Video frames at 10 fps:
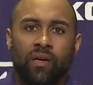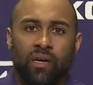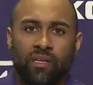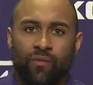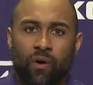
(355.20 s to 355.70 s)

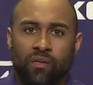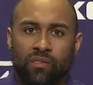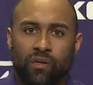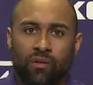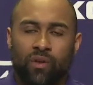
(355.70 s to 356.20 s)
as far as
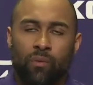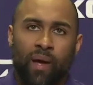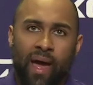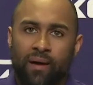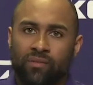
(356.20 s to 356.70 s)
their their
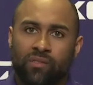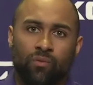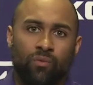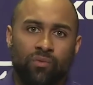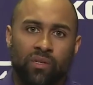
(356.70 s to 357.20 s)
paths
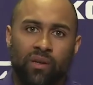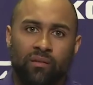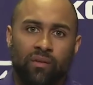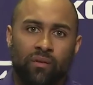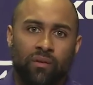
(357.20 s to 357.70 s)
to to,
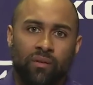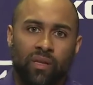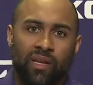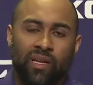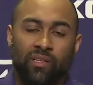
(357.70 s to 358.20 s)
to
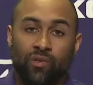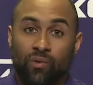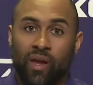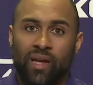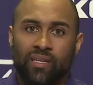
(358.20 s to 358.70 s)
leading to
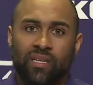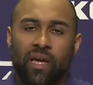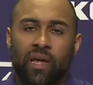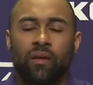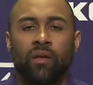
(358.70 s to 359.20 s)
K
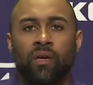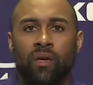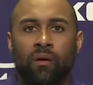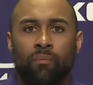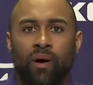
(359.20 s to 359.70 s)
State,
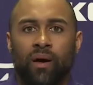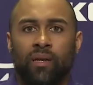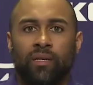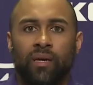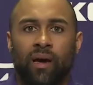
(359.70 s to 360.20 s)

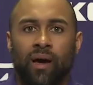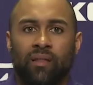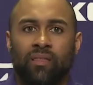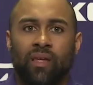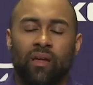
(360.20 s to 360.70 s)
but I
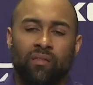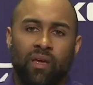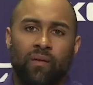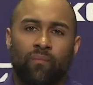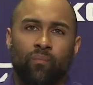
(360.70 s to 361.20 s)
think
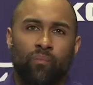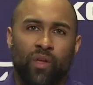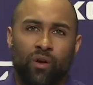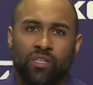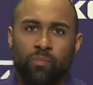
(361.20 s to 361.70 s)
that
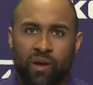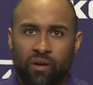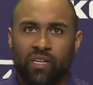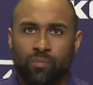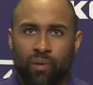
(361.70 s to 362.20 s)
they're
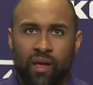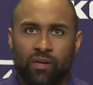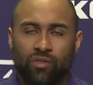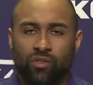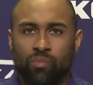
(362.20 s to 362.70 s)
experienced
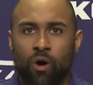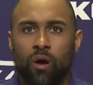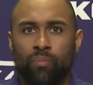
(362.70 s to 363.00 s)
players, or smart